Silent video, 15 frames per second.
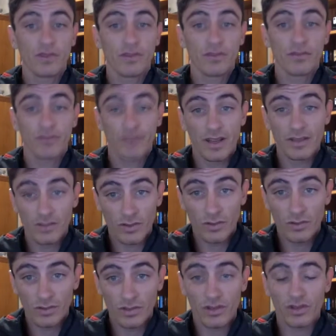Fans are
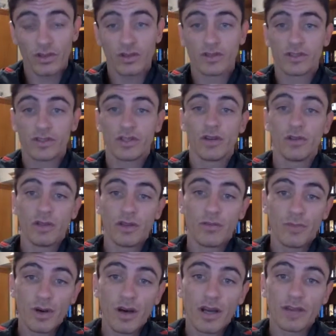also going to show a lot of
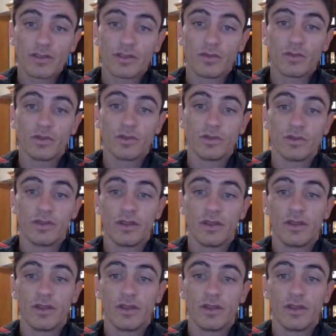bias towards